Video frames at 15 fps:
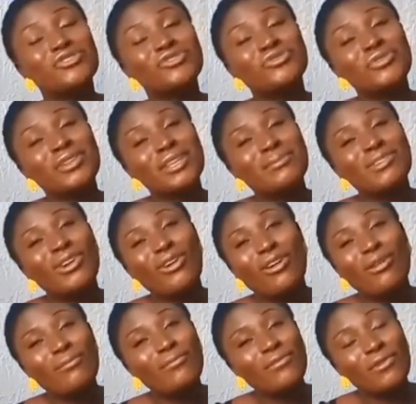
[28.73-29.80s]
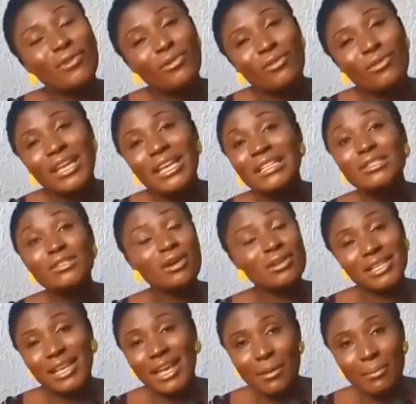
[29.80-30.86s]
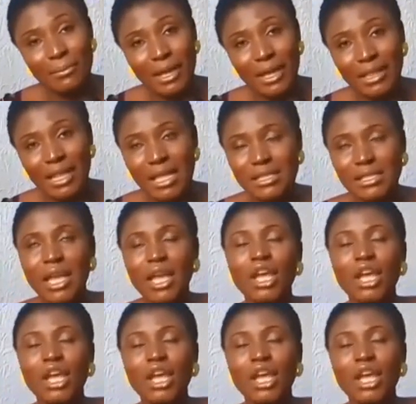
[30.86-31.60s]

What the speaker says: dream come through. It doesn't happen like that.